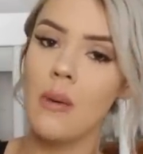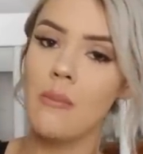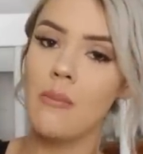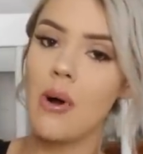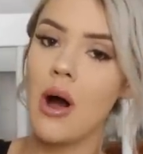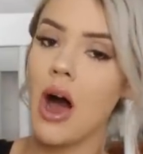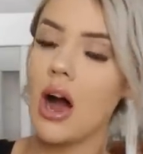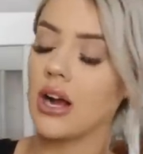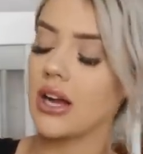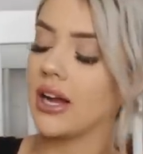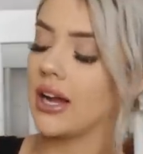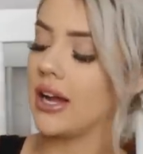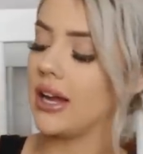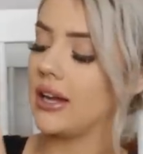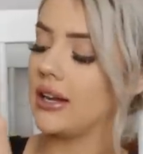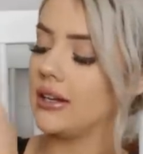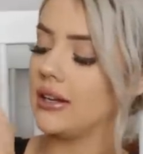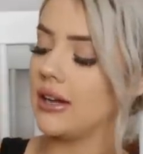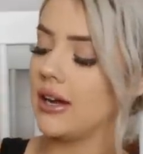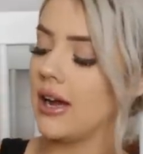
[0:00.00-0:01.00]

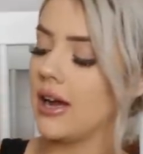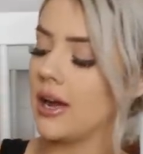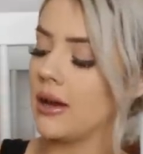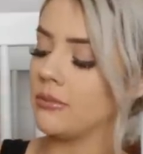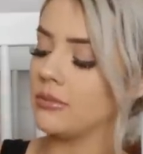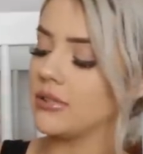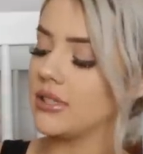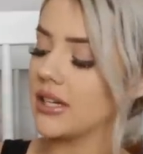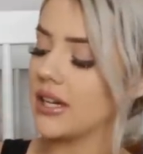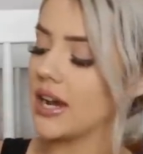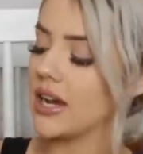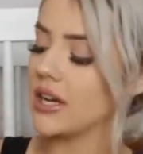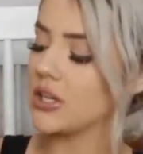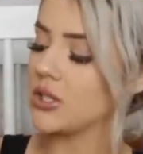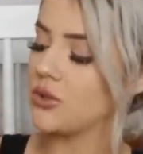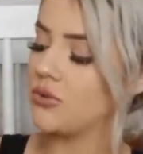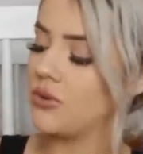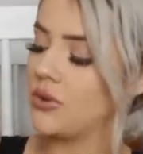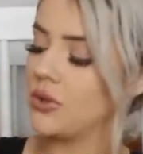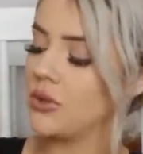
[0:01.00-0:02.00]
pocket um, to
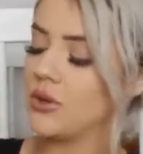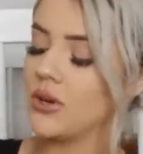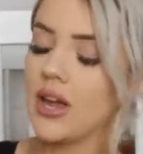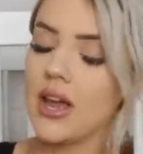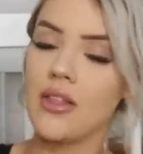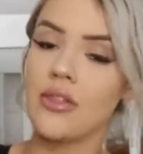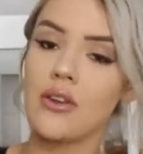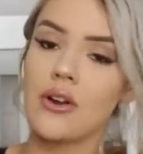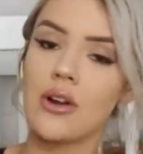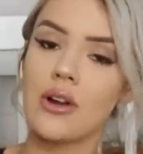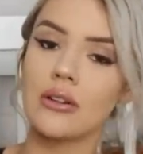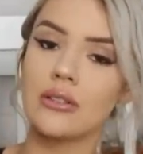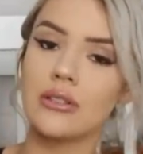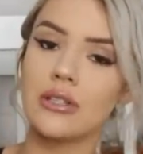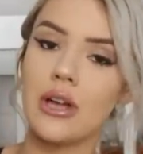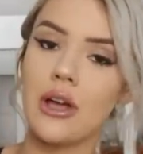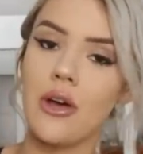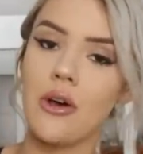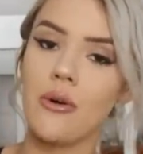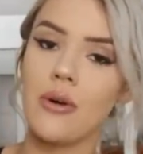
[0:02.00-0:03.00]
catch food and they're
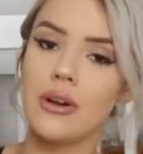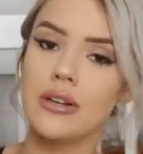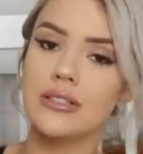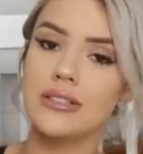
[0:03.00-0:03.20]
also